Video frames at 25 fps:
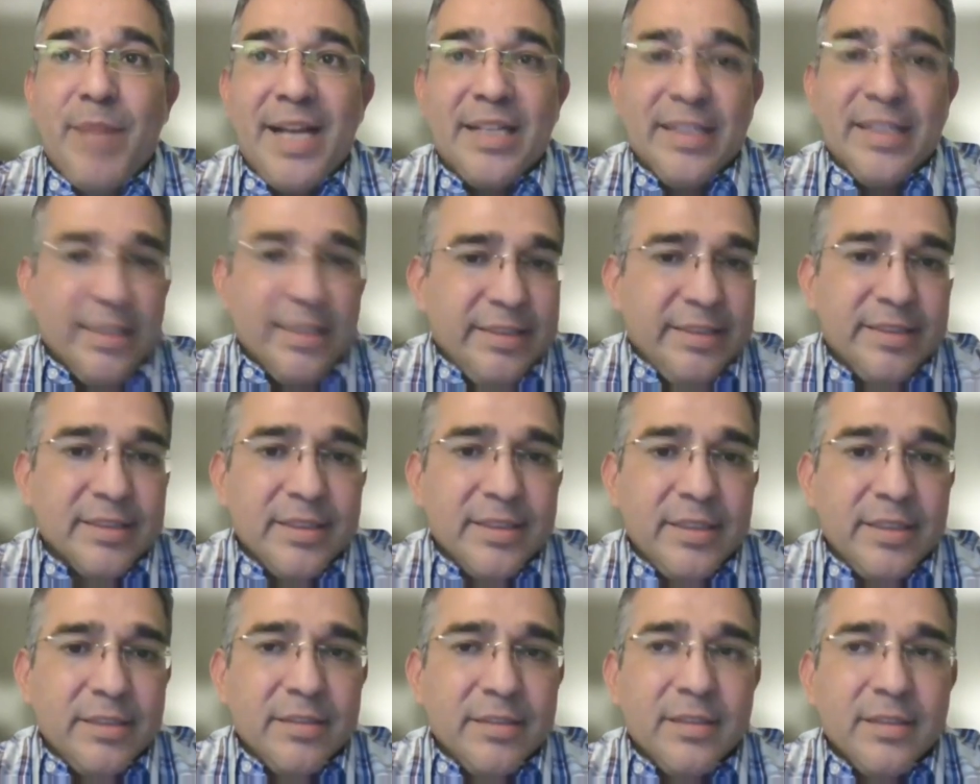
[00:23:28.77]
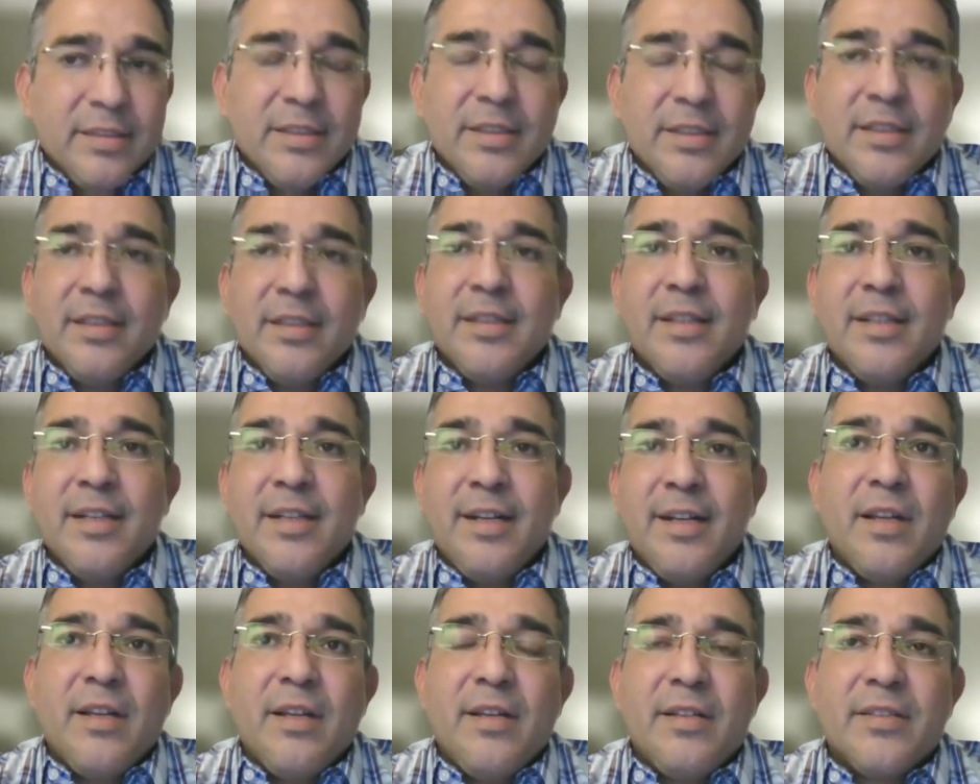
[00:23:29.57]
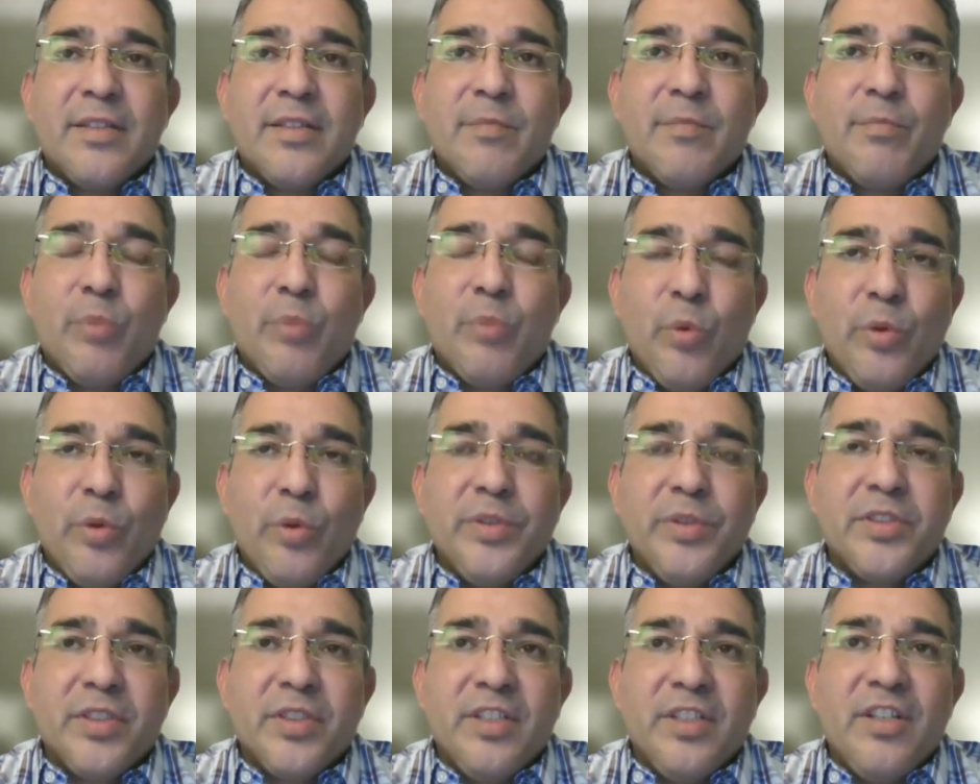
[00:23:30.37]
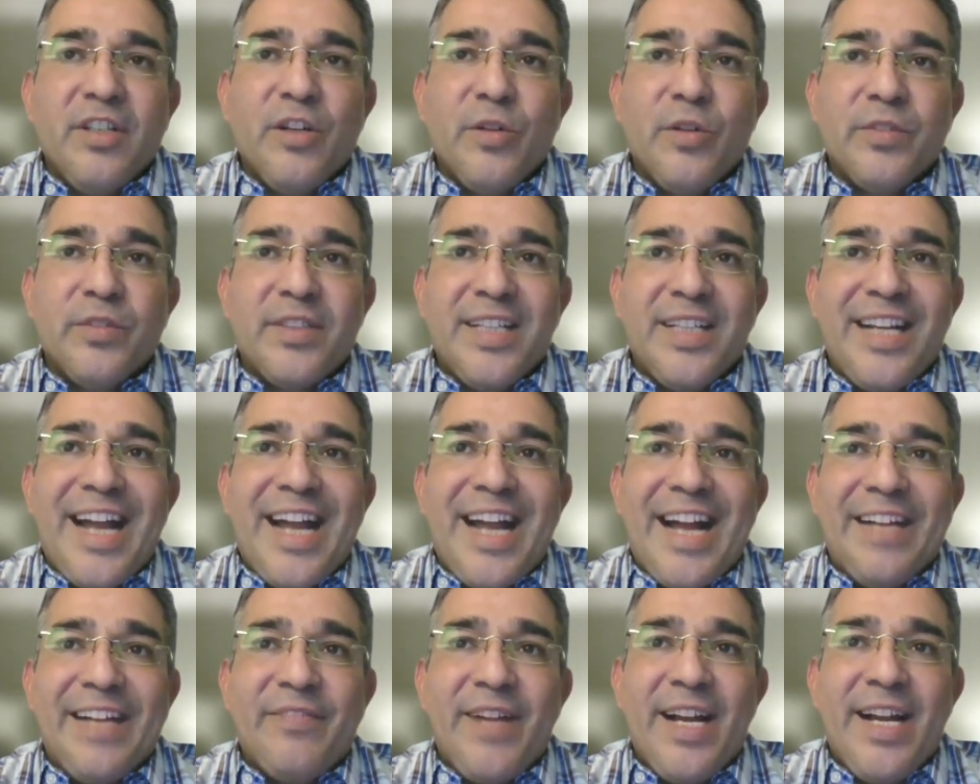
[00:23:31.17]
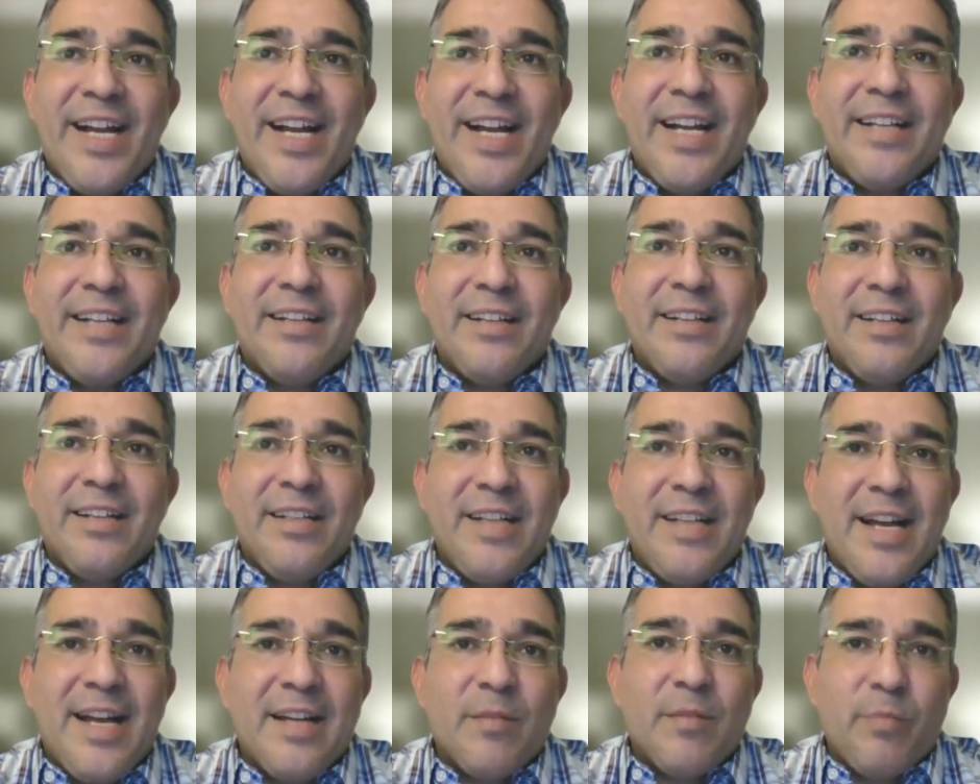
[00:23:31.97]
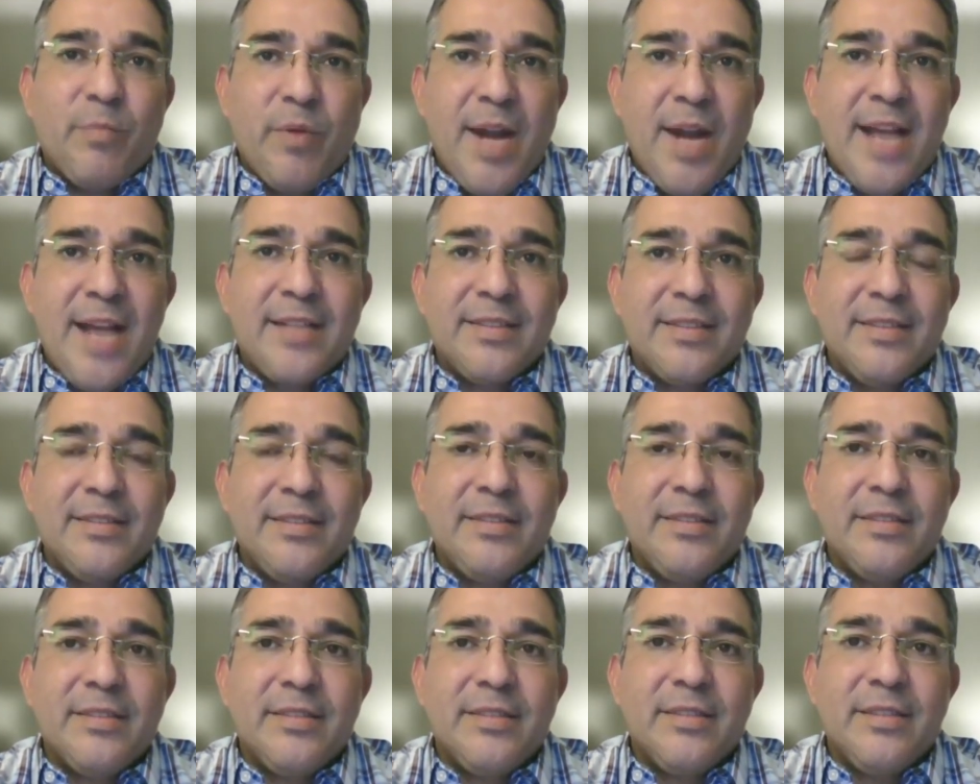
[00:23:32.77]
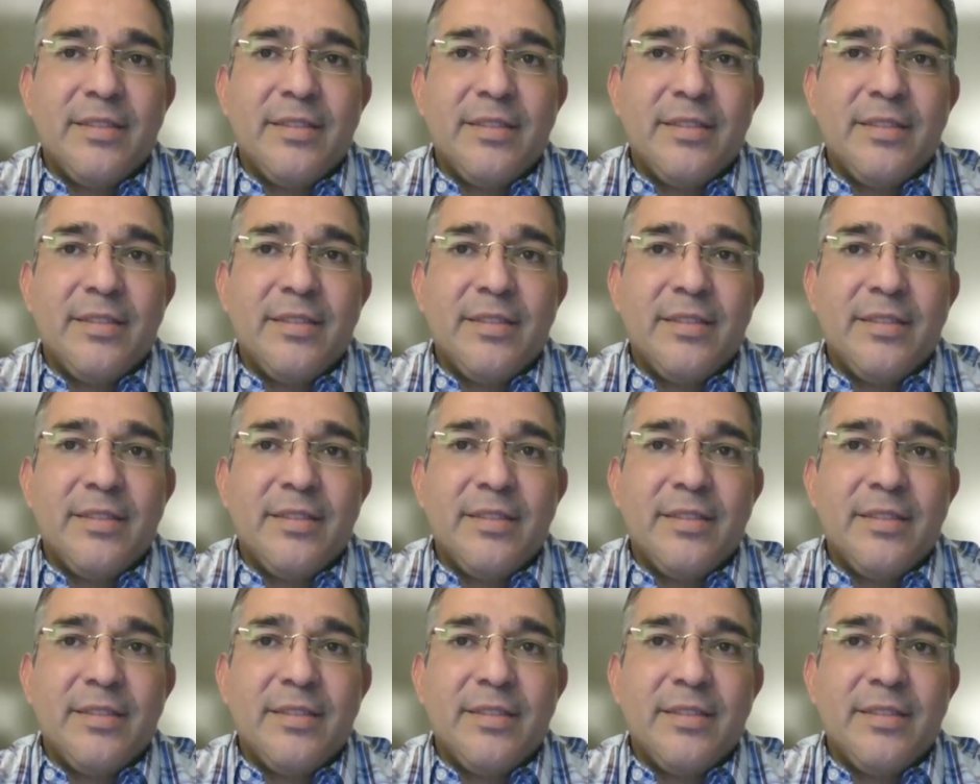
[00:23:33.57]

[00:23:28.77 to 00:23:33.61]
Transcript: by listening. It's important to note that I've had a lot of practice.